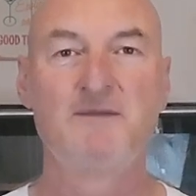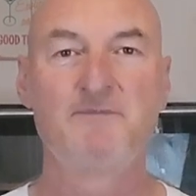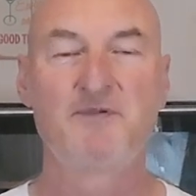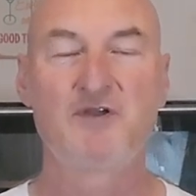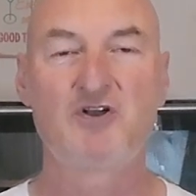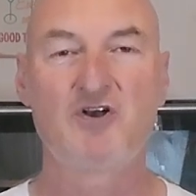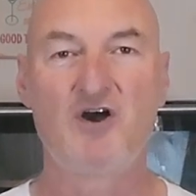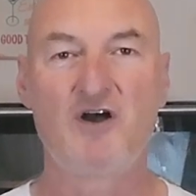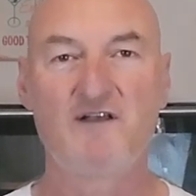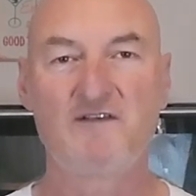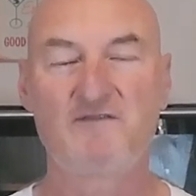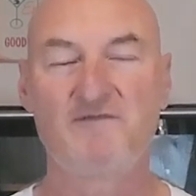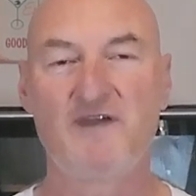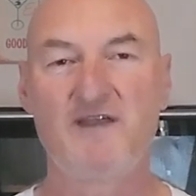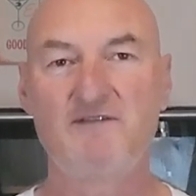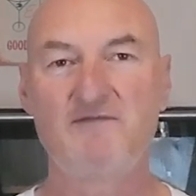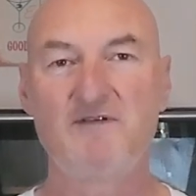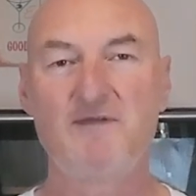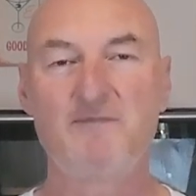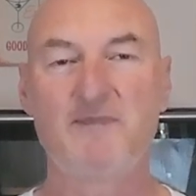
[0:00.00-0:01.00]
because
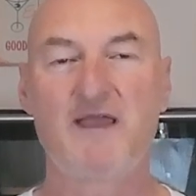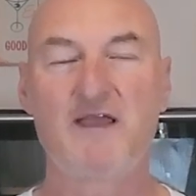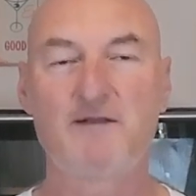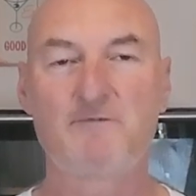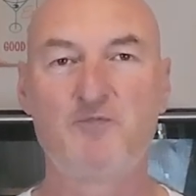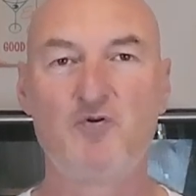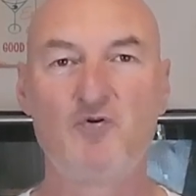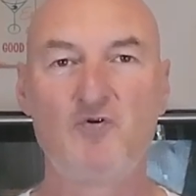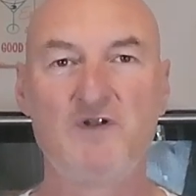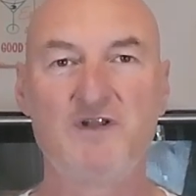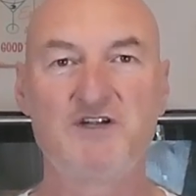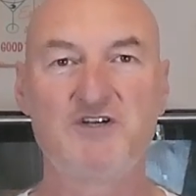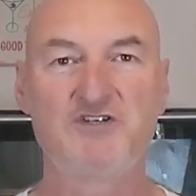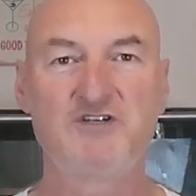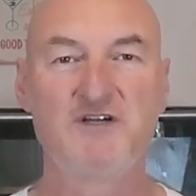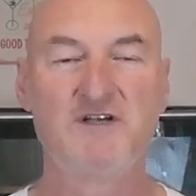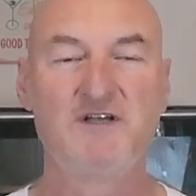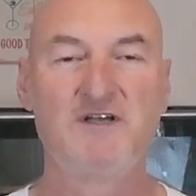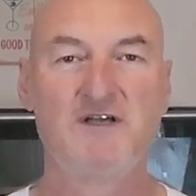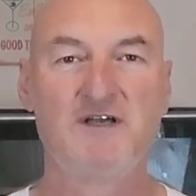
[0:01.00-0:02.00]
when we make Poolish,